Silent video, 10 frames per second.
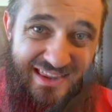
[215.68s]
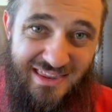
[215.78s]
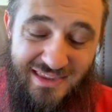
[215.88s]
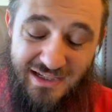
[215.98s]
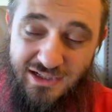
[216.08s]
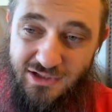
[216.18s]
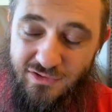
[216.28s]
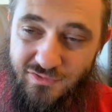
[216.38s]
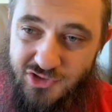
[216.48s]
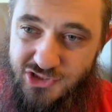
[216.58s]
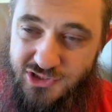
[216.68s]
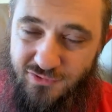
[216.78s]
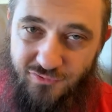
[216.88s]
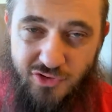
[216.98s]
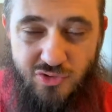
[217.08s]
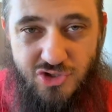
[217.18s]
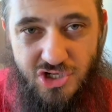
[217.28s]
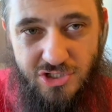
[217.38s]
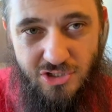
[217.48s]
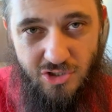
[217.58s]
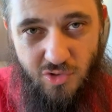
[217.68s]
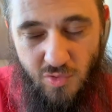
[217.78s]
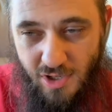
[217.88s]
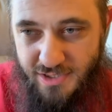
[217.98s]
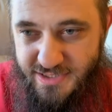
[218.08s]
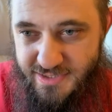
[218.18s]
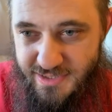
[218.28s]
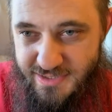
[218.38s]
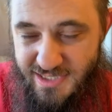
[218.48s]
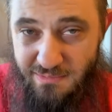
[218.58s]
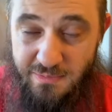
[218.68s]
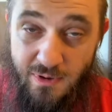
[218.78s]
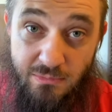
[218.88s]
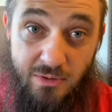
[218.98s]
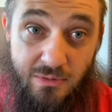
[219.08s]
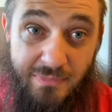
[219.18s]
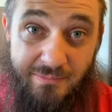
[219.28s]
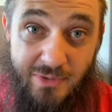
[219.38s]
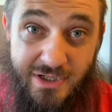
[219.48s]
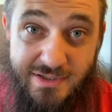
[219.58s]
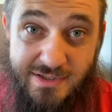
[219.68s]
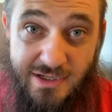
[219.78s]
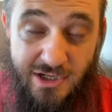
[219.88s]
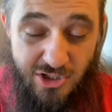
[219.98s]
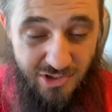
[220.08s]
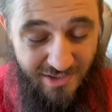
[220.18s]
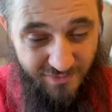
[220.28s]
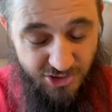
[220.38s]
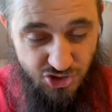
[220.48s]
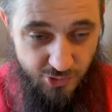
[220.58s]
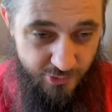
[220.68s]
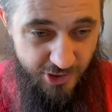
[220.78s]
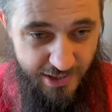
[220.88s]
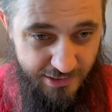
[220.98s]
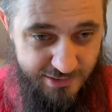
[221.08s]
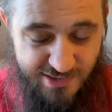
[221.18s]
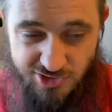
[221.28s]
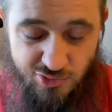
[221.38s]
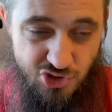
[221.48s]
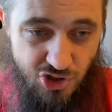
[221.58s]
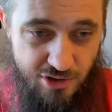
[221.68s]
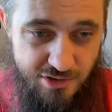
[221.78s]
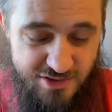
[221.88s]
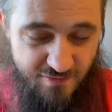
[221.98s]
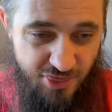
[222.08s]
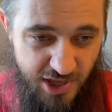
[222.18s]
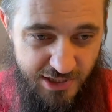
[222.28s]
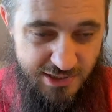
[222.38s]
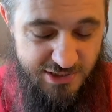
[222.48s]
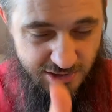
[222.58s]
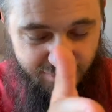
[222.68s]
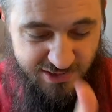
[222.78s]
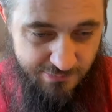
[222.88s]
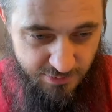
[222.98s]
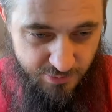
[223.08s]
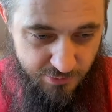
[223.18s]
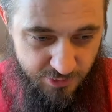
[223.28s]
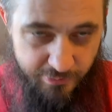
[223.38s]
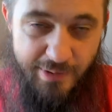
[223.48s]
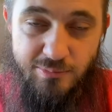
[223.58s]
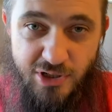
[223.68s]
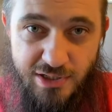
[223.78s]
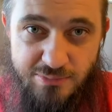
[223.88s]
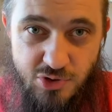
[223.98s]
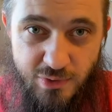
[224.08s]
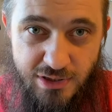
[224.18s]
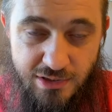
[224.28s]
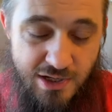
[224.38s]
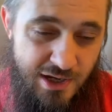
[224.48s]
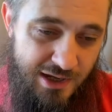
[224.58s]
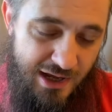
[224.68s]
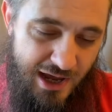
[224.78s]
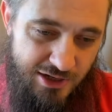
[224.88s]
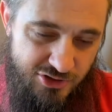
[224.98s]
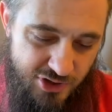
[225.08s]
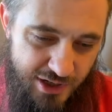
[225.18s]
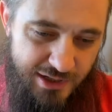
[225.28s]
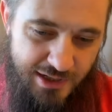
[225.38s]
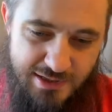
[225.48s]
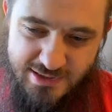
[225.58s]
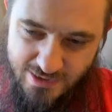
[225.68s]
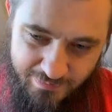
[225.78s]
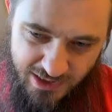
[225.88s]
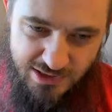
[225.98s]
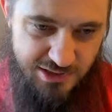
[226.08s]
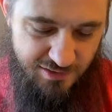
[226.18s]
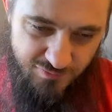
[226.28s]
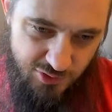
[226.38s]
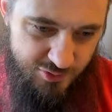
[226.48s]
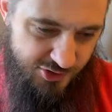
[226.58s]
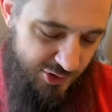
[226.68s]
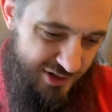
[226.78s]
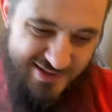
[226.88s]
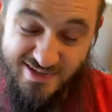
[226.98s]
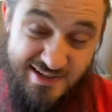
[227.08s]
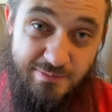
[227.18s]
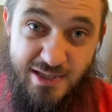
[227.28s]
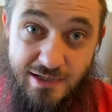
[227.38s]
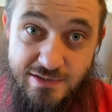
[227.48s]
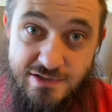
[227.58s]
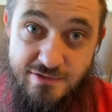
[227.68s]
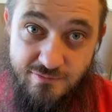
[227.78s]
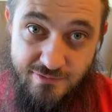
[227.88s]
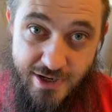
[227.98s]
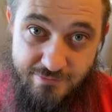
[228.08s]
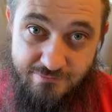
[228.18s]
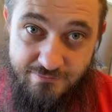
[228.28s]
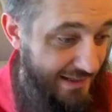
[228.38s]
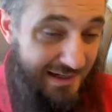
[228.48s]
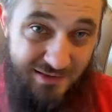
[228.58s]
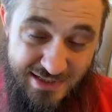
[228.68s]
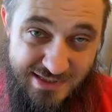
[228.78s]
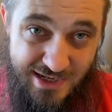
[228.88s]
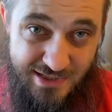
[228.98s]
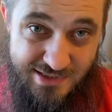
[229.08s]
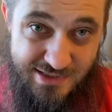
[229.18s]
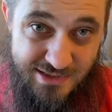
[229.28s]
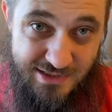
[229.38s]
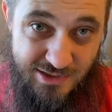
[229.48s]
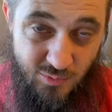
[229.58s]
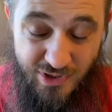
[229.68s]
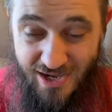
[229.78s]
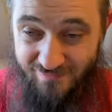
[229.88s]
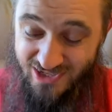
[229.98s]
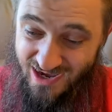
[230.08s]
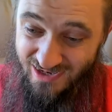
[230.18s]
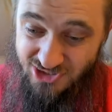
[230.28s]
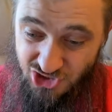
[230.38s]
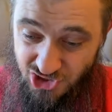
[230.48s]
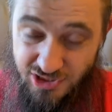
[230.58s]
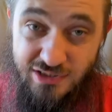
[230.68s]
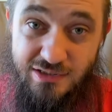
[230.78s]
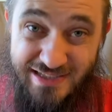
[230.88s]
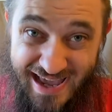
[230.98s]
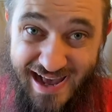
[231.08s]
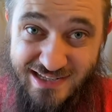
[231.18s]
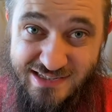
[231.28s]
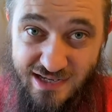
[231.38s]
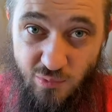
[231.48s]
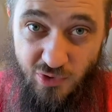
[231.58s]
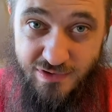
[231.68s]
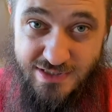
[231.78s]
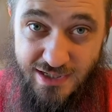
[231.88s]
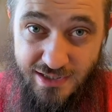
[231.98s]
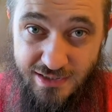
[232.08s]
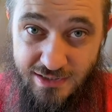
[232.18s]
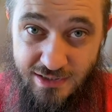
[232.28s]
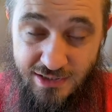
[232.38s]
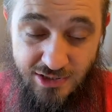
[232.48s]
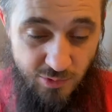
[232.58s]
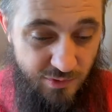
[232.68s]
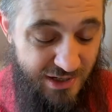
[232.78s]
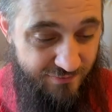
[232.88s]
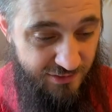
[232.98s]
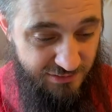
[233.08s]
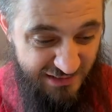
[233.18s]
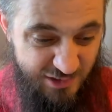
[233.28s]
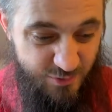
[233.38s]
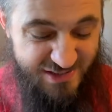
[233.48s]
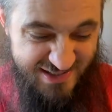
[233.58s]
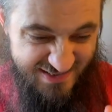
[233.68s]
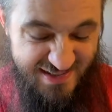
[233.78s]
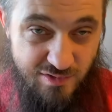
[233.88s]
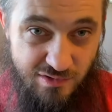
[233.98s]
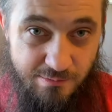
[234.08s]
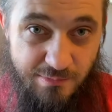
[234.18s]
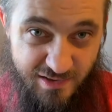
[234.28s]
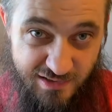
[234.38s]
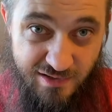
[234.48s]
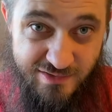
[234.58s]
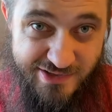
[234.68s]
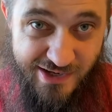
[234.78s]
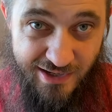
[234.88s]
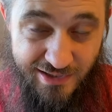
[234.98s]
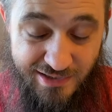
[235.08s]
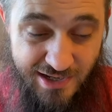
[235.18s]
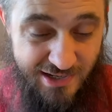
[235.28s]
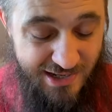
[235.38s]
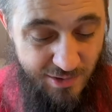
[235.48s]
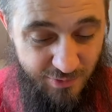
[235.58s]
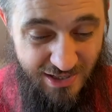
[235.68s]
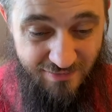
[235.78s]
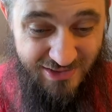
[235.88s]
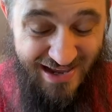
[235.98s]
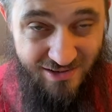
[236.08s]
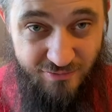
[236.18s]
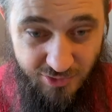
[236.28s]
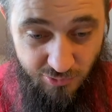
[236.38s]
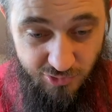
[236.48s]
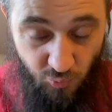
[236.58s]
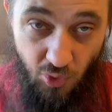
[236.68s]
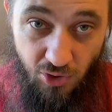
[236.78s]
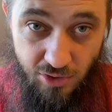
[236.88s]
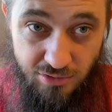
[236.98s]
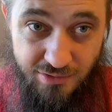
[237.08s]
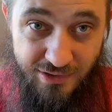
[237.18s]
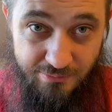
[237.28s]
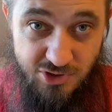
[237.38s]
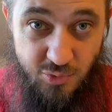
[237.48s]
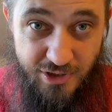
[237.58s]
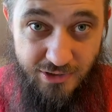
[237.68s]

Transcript: Think of diffusion across semi-permeable membranes. You have like two things, like two jars of things, and you have a semi-permeable membrane in between, and you're trying to get something to diffuse across to something else, right? In this case, we have the oxygen gas on one side, we have the liquid serum on the other side, and we have the alveolar wall in between.